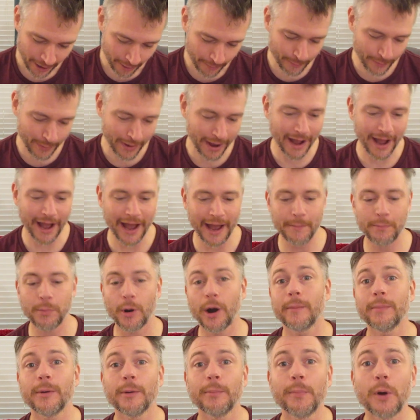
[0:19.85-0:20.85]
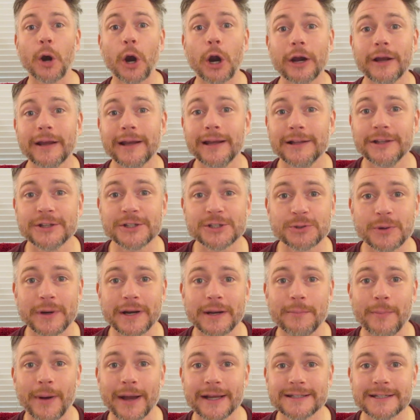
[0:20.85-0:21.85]
by Barbara Park,
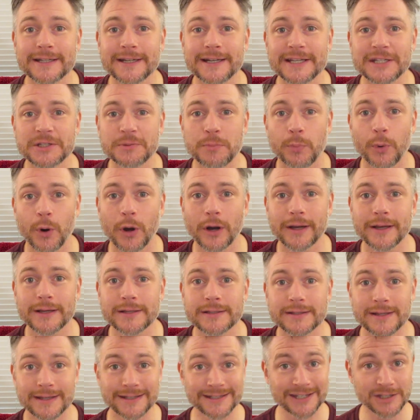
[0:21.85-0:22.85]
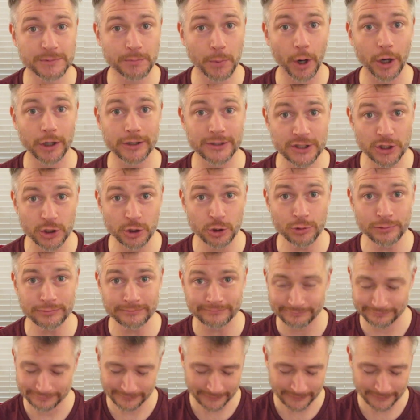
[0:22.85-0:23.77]
illustrated by Denise Brunkus. This is part two,